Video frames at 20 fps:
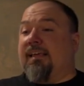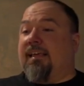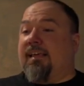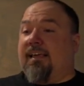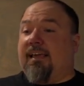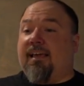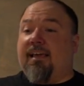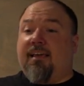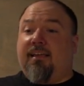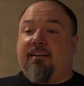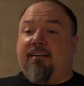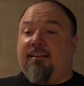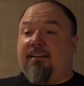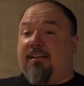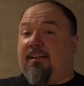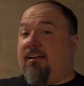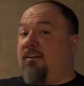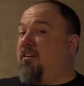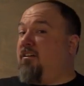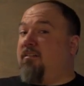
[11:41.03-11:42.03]
And
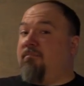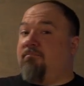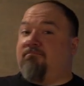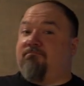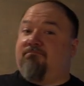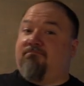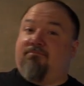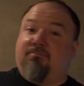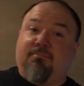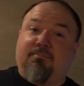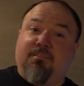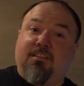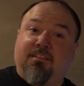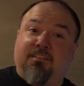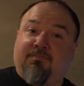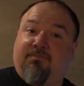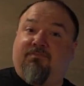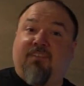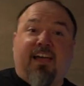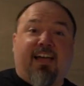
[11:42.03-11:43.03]
um, the
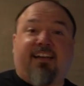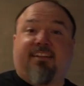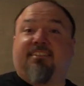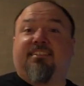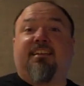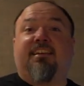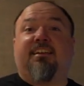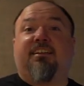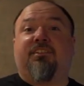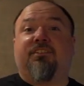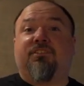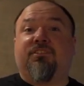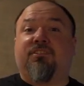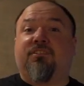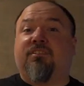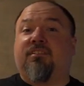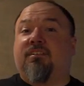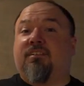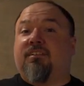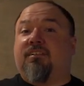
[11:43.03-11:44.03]
fact is,
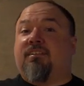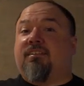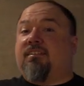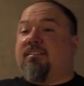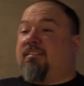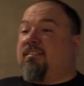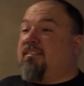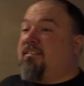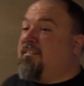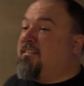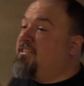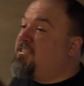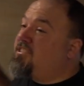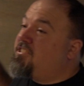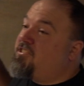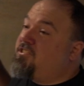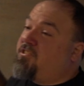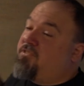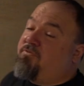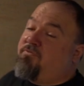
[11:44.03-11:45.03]
this
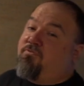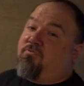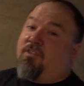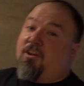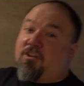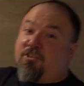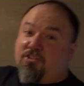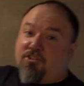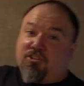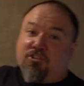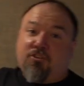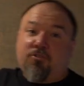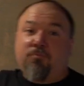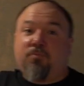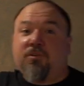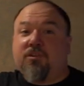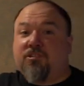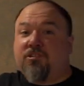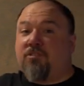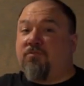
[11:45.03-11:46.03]
is a functional
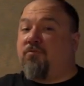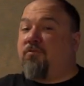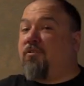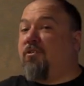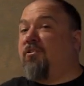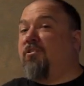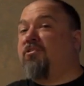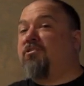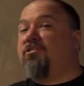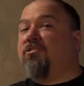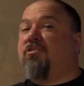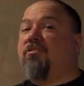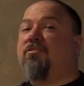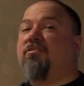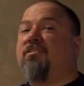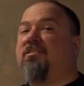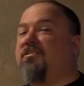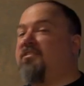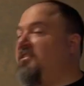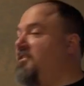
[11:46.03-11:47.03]
piece of furniture.
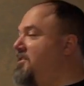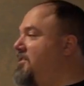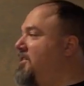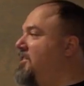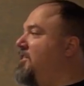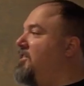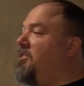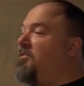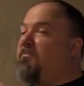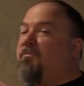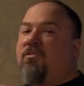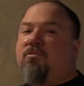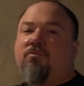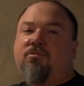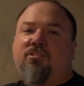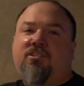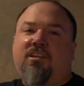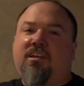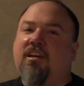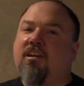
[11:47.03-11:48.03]
This isn't in a
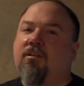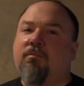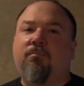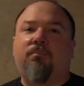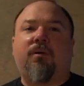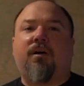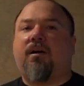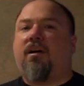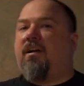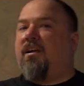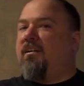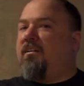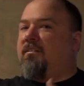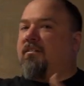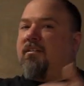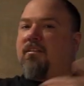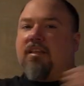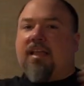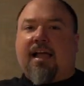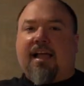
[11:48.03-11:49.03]
museum behind
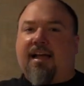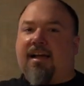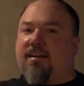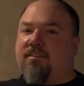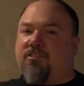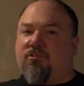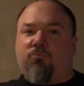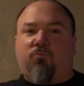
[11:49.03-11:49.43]
glass